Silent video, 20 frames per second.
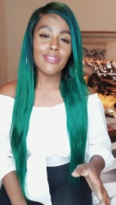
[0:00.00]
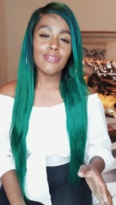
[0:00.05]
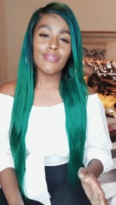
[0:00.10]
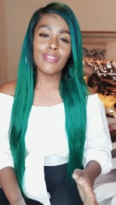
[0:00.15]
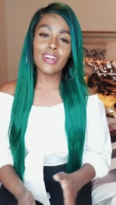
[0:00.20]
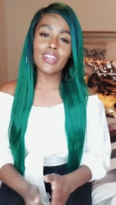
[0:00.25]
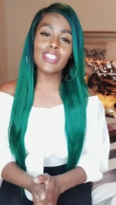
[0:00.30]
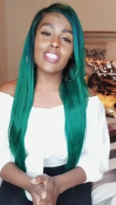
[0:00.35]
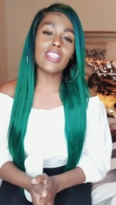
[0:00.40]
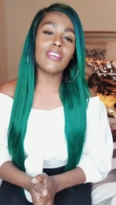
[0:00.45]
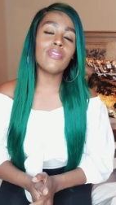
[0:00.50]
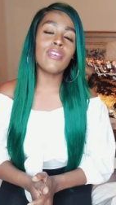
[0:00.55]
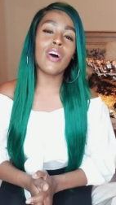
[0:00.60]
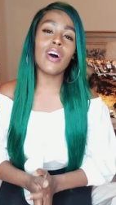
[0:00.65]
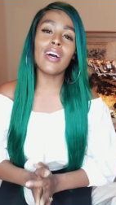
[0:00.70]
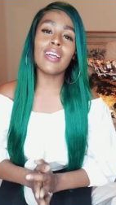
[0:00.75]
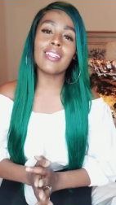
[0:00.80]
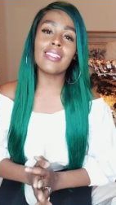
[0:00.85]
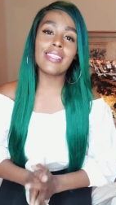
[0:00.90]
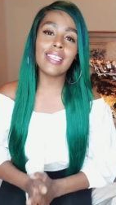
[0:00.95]
First of all,
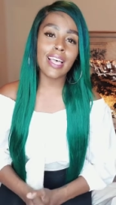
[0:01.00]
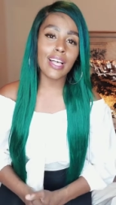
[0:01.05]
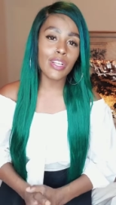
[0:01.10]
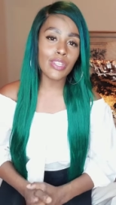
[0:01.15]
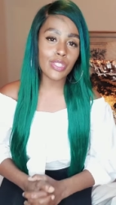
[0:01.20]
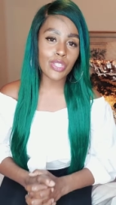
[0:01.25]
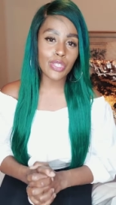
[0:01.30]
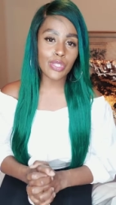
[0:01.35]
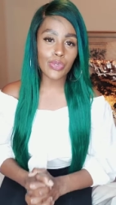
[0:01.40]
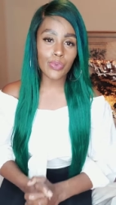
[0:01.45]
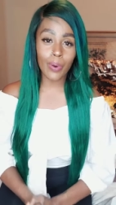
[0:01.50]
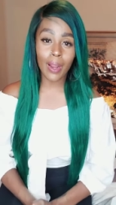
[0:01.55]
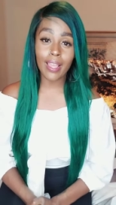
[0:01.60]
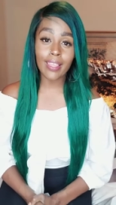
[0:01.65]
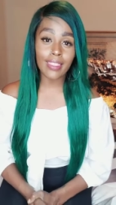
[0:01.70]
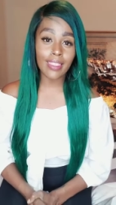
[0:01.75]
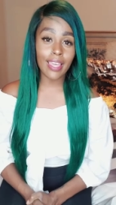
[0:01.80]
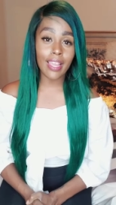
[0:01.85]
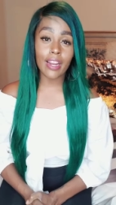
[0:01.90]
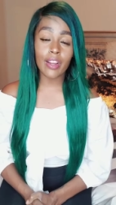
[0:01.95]
it tells us
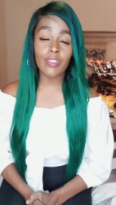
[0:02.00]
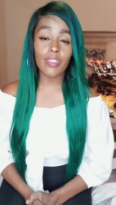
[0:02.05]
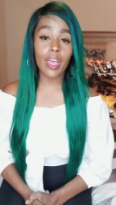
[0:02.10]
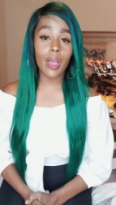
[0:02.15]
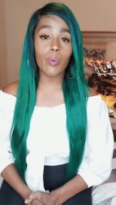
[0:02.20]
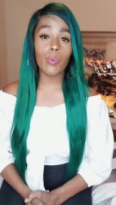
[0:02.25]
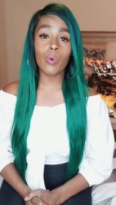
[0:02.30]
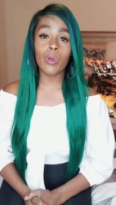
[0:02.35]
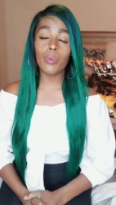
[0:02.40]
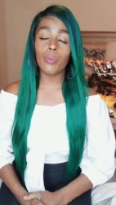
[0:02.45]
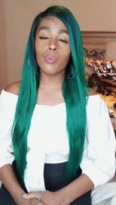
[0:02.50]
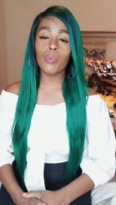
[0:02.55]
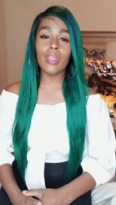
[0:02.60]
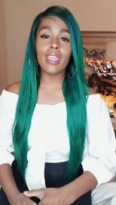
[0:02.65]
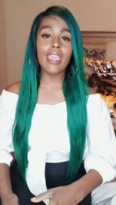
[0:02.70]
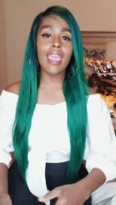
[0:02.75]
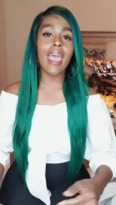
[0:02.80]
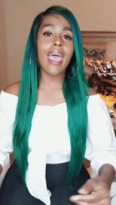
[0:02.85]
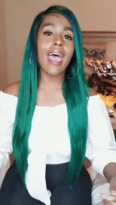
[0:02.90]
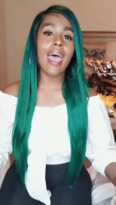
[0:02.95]
right there that when
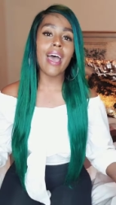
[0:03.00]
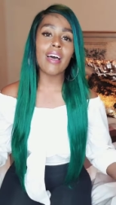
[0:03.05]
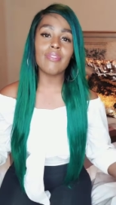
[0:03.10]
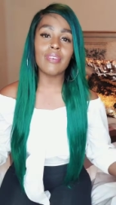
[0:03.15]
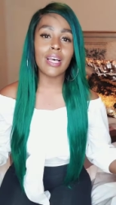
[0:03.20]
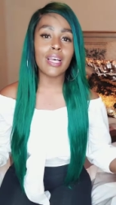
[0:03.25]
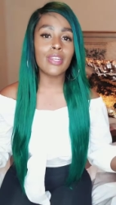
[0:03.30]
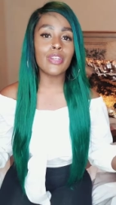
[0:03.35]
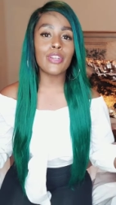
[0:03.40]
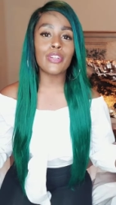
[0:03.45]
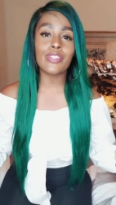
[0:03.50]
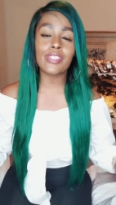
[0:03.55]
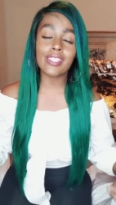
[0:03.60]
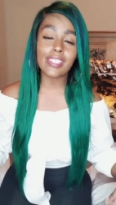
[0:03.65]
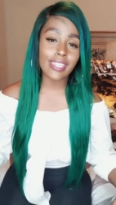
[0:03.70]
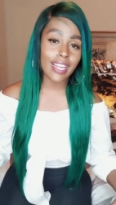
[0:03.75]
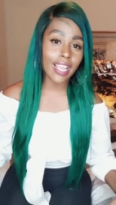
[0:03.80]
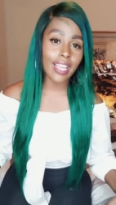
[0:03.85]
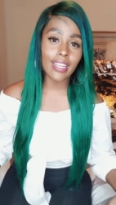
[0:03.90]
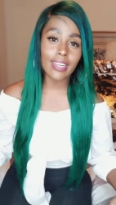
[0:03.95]
we have
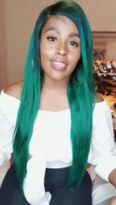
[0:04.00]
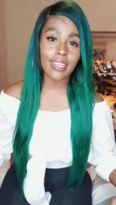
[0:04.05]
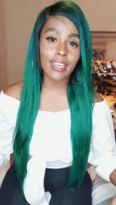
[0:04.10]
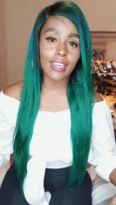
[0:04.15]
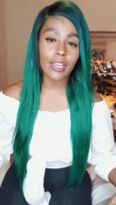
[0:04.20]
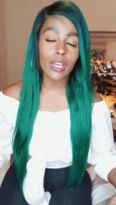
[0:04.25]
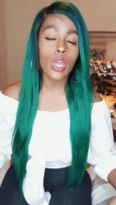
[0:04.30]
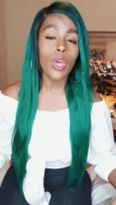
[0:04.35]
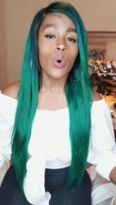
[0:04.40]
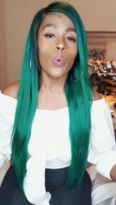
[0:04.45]
understanding,